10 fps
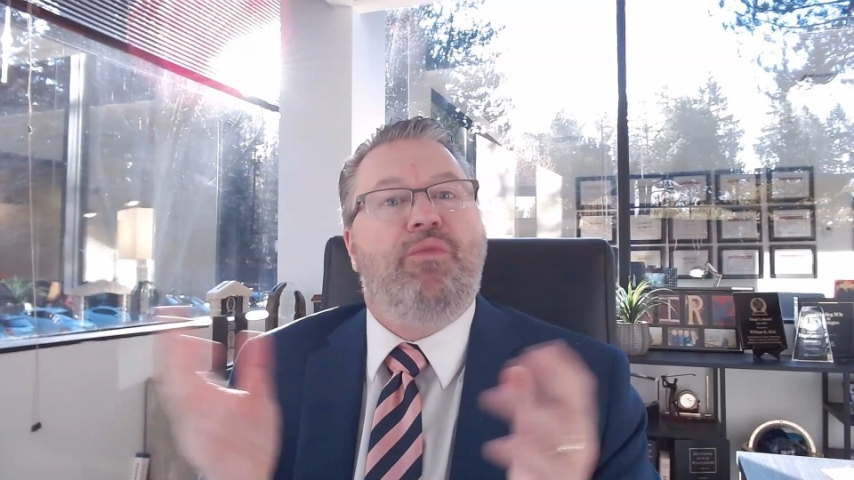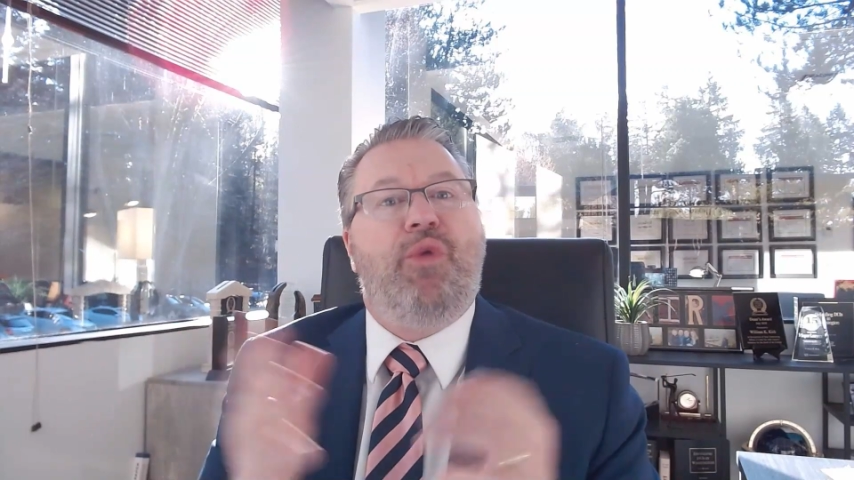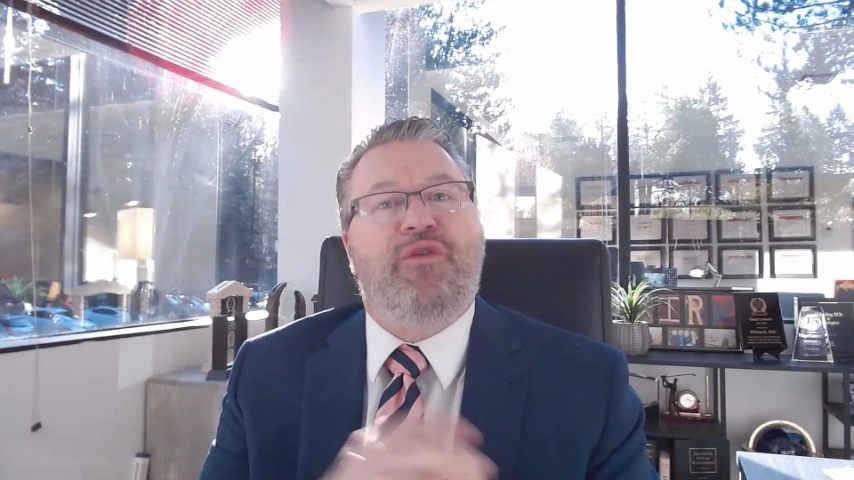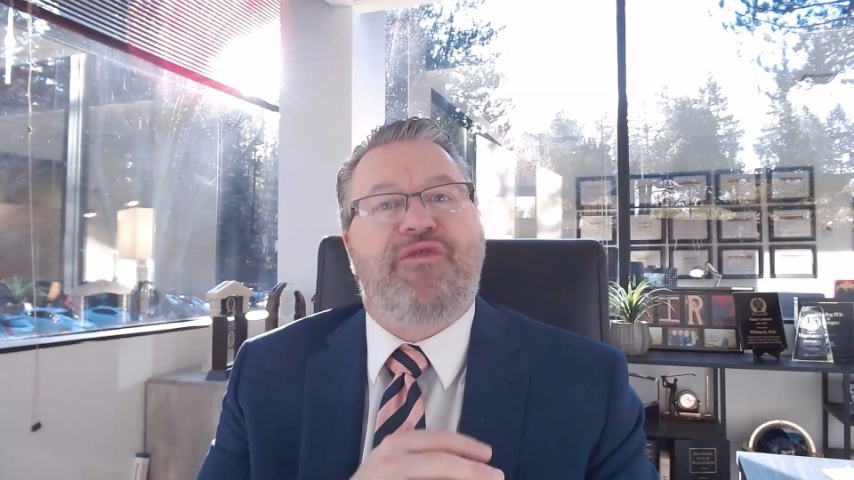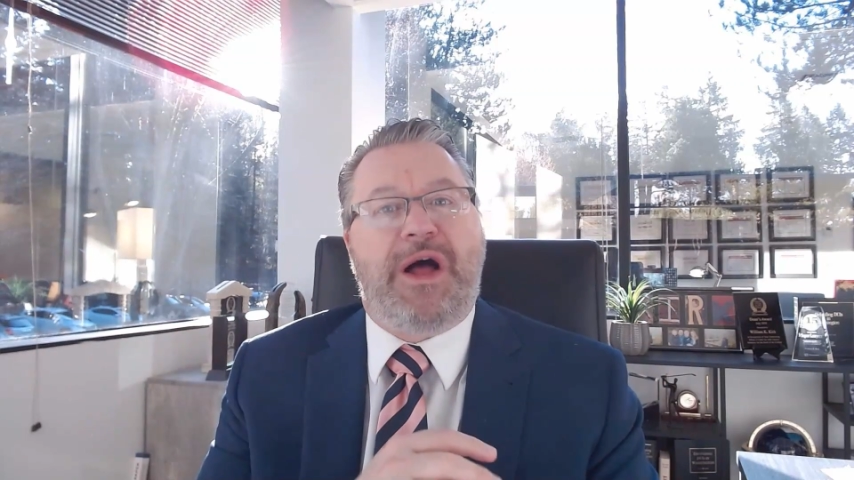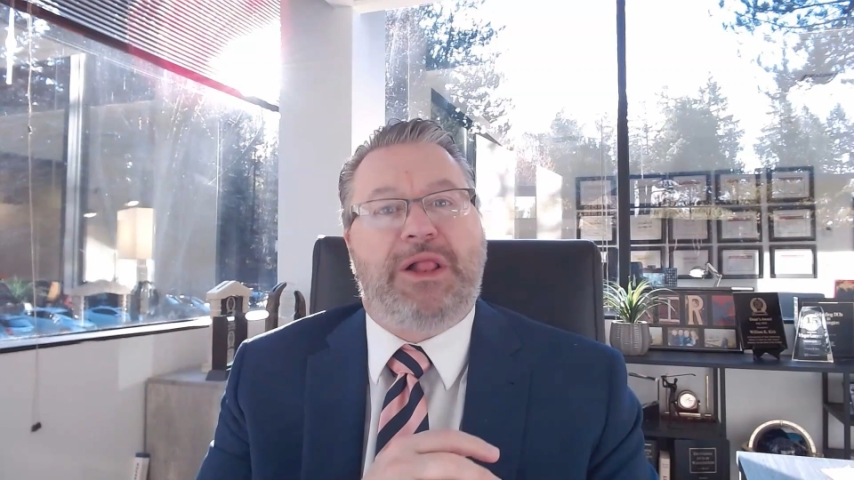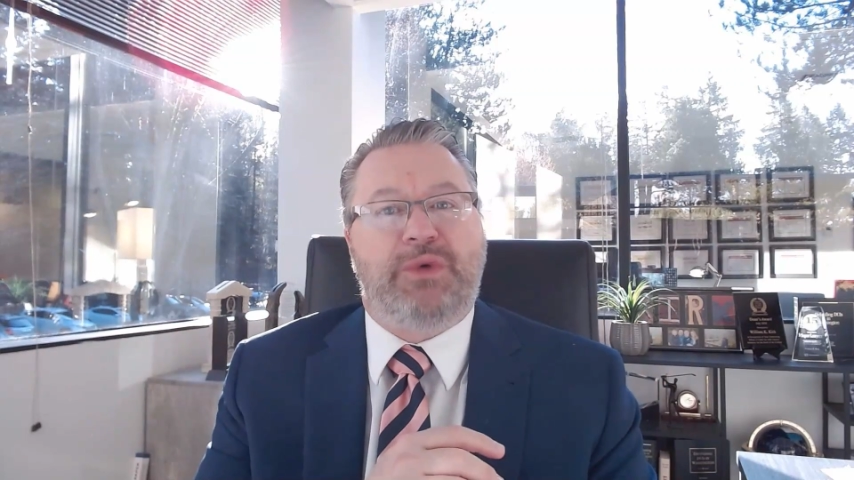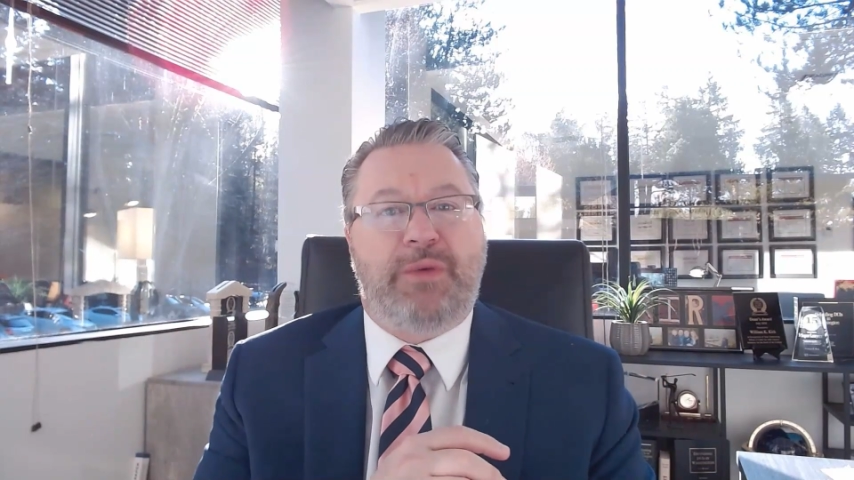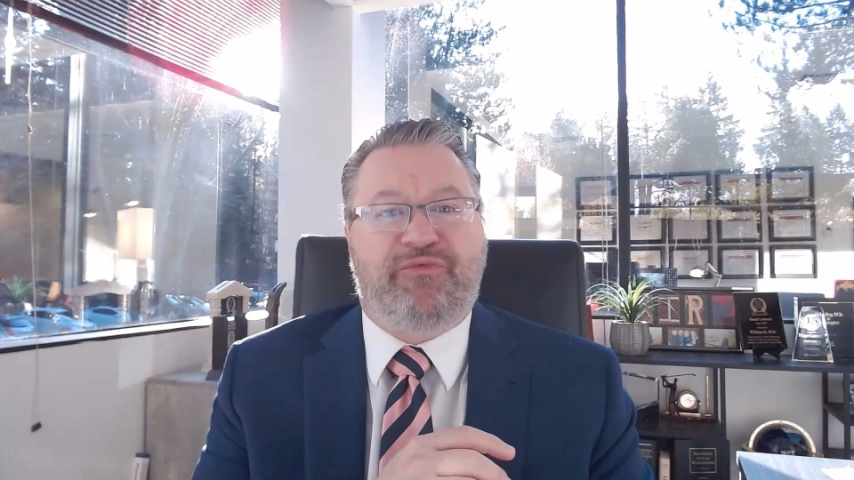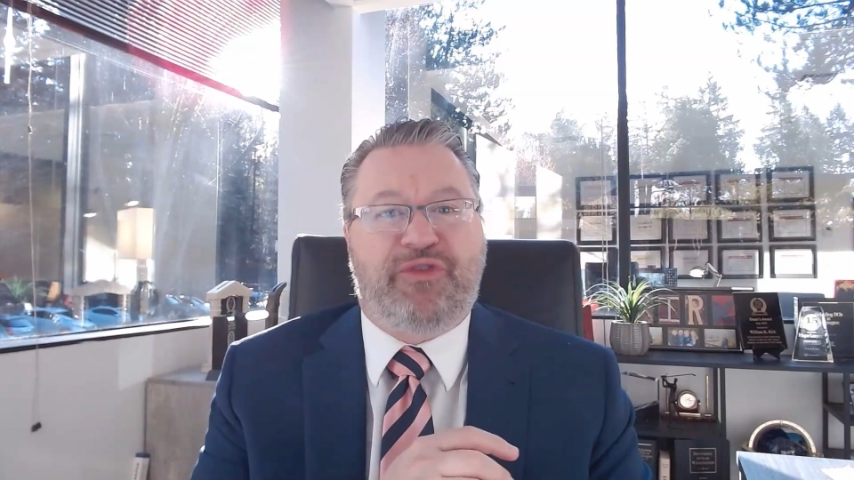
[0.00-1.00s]
more
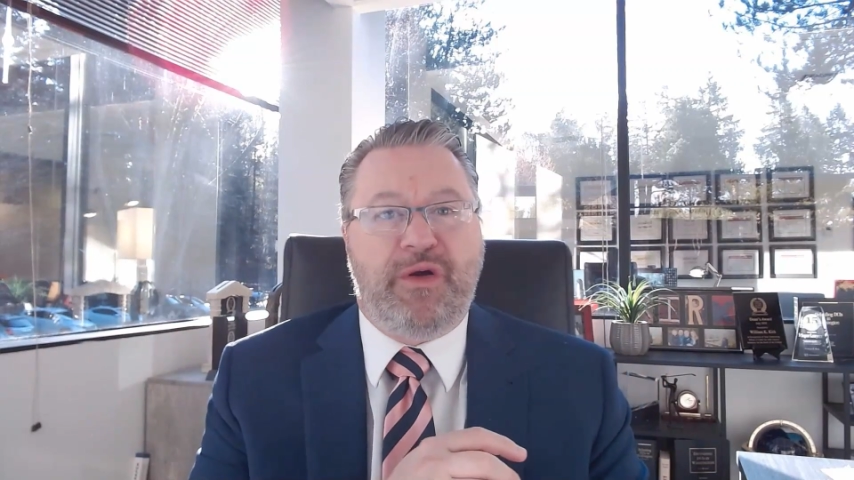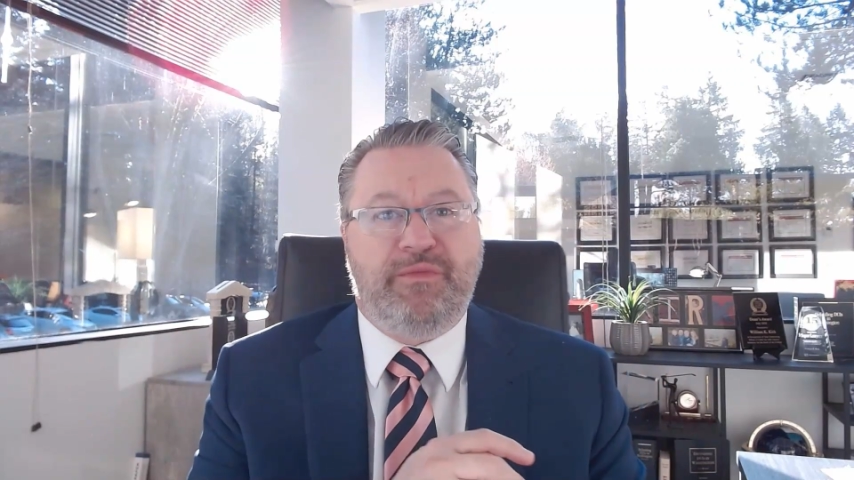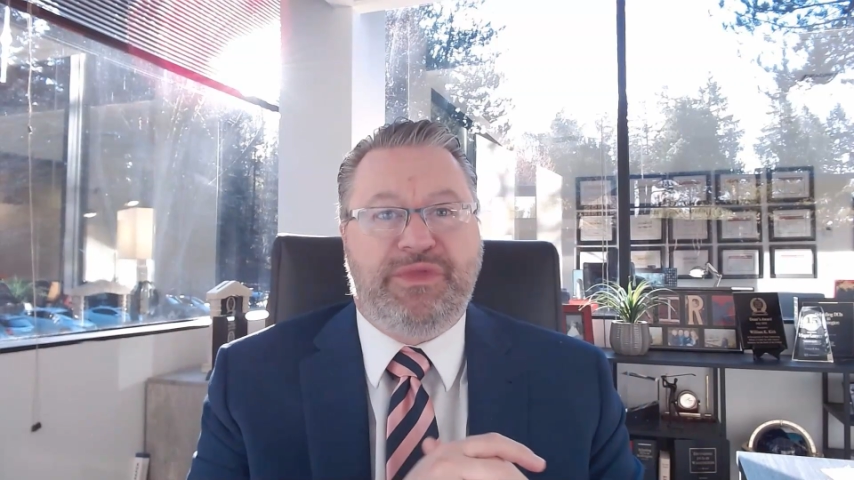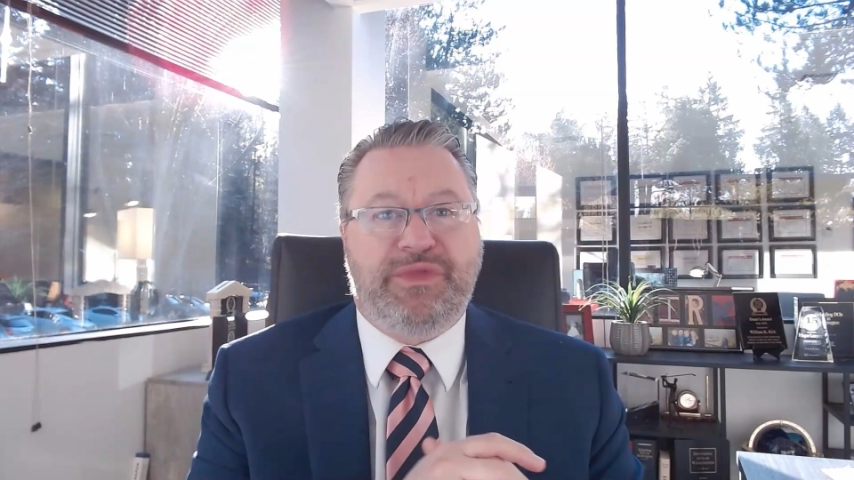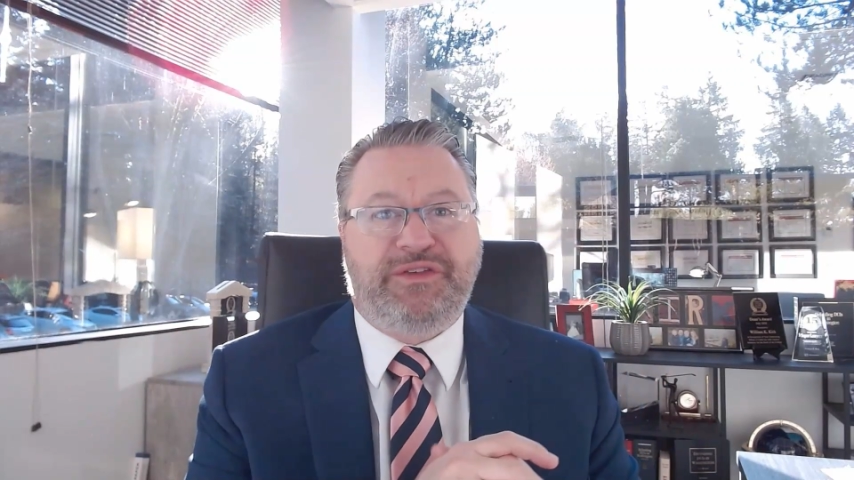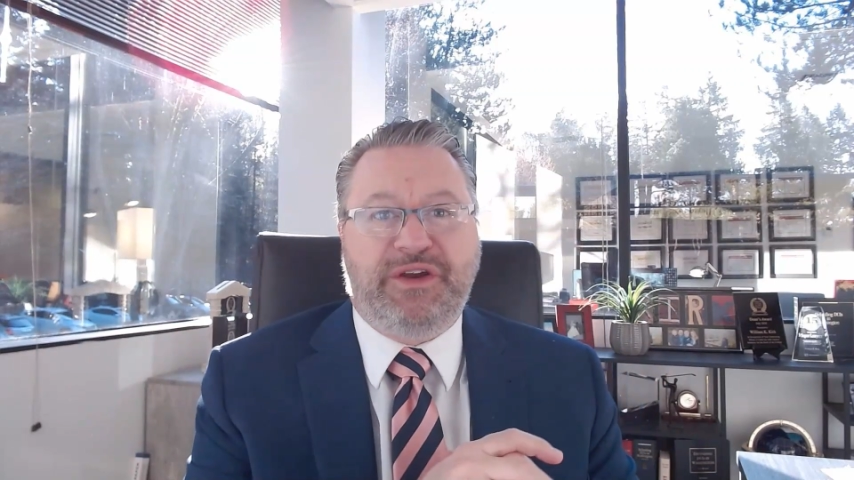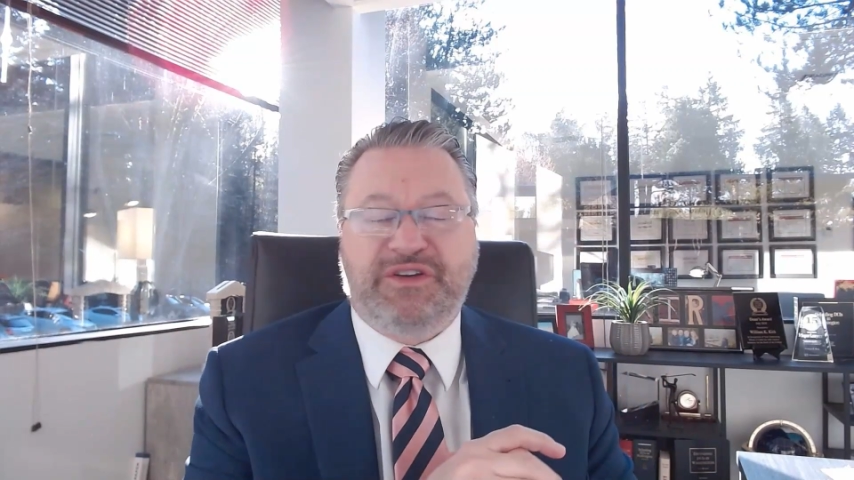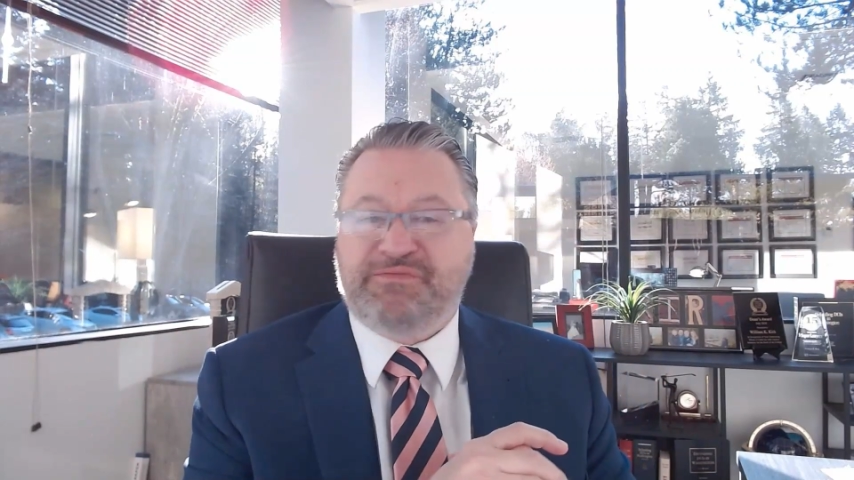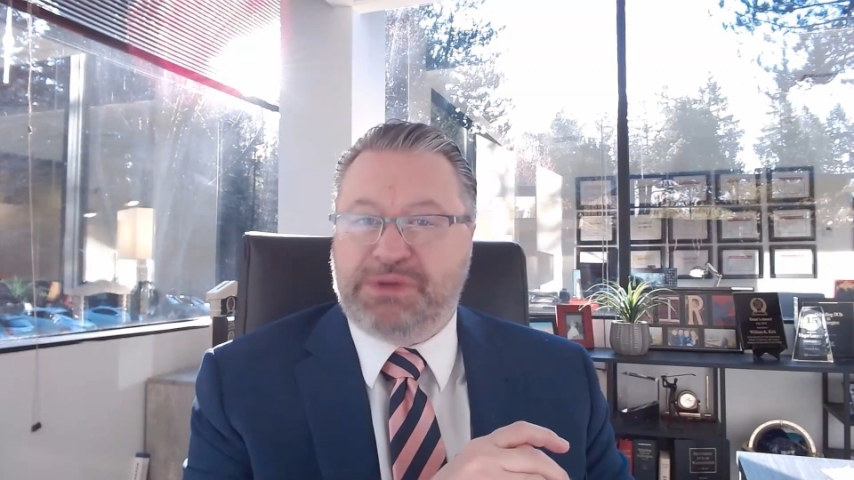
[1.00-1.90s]
follow up from this year's